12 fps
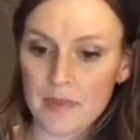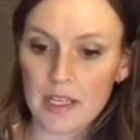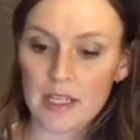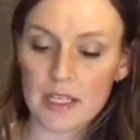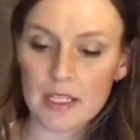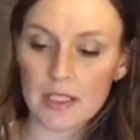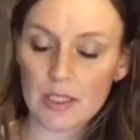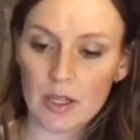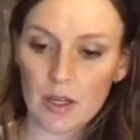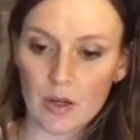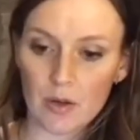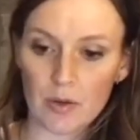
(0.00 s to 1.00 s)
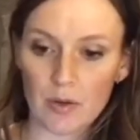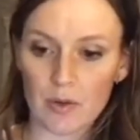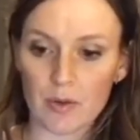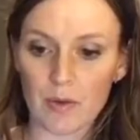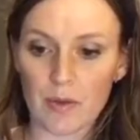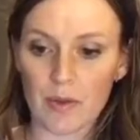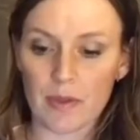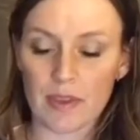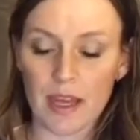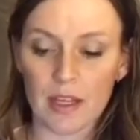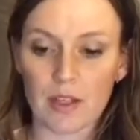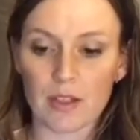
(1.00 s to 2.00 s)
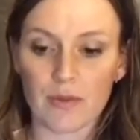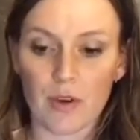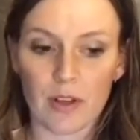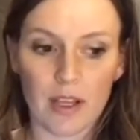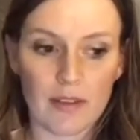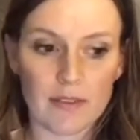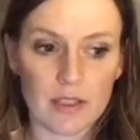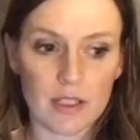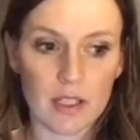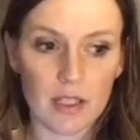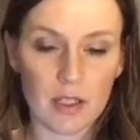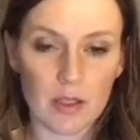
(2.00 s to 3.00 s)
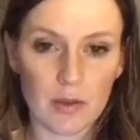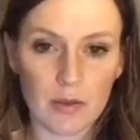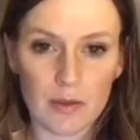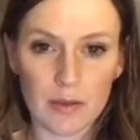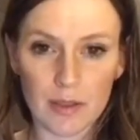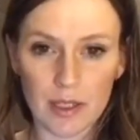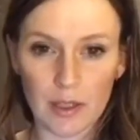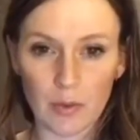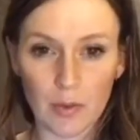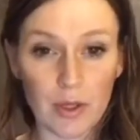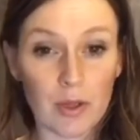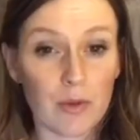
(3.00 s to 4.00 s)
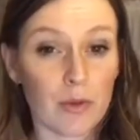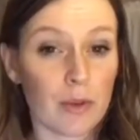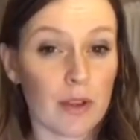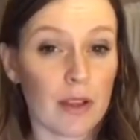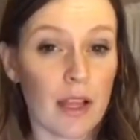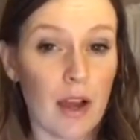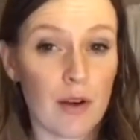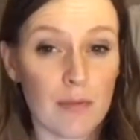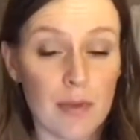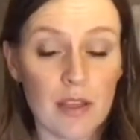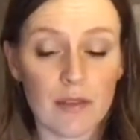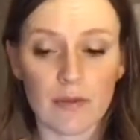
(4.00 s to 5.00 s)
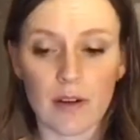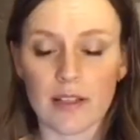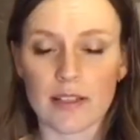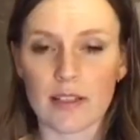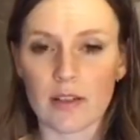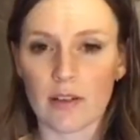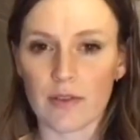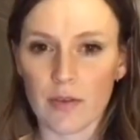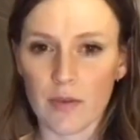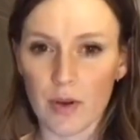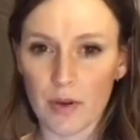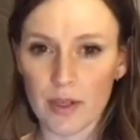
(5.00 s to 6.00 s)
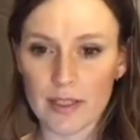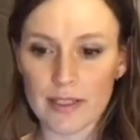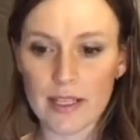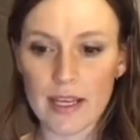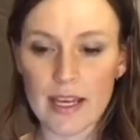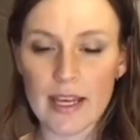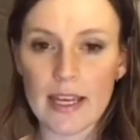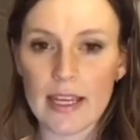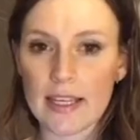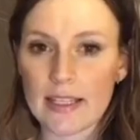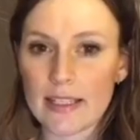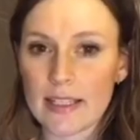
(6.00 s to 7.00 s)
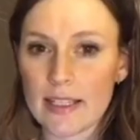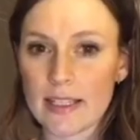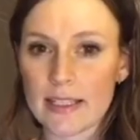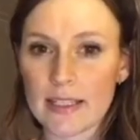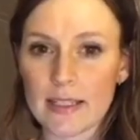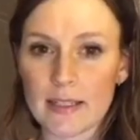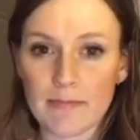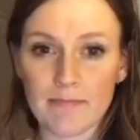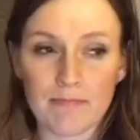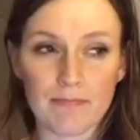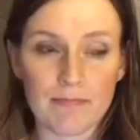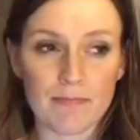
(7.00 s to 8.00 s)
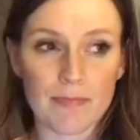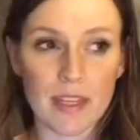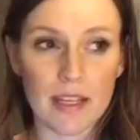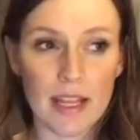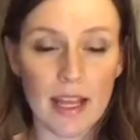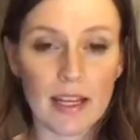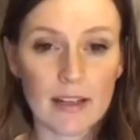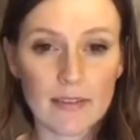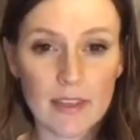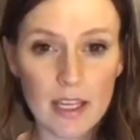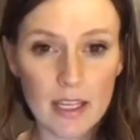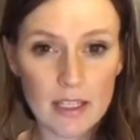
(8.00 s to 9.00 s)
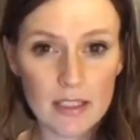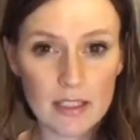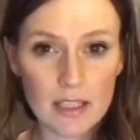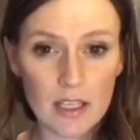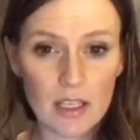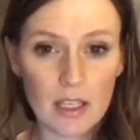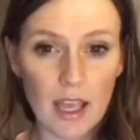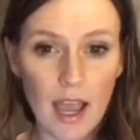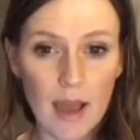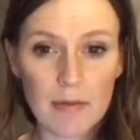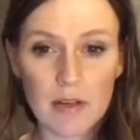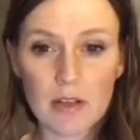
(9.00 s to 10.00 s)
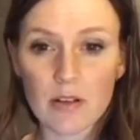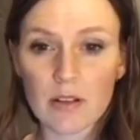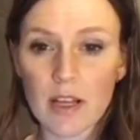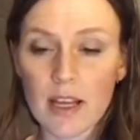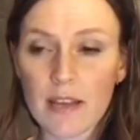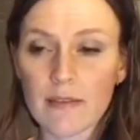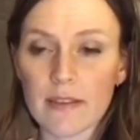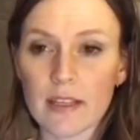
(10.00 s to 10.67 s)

So that goes for our lives too. Like, what do you allow to be the front and center of your focus? Is it the negative things that happen in your life?